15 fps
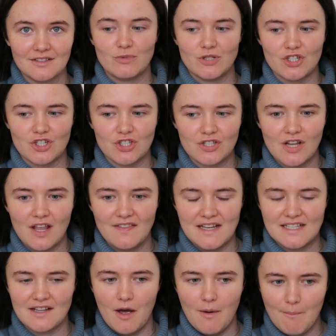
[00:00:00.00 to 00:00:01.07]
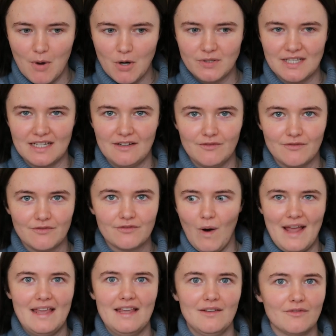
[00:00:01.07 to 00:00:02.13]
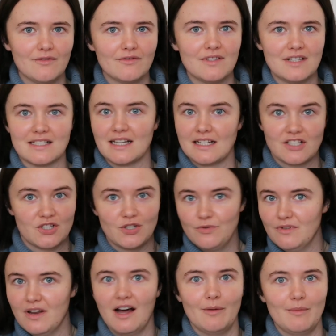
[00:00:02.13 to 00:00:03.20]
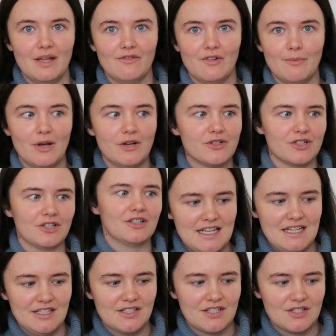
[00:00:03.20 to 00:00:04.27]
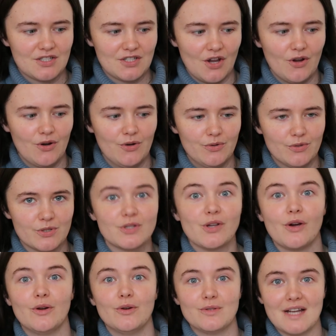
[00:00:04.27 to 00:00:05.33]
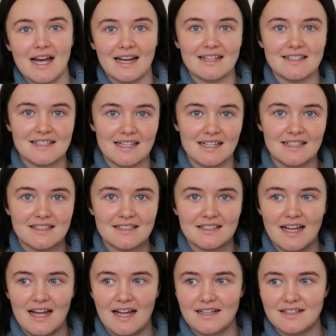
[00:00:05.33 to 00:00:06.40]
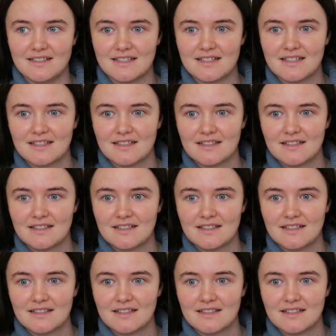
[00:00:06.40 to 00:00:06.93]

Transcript: It was just this emotive wave, this like tsunami of emotion. He's so, so talented and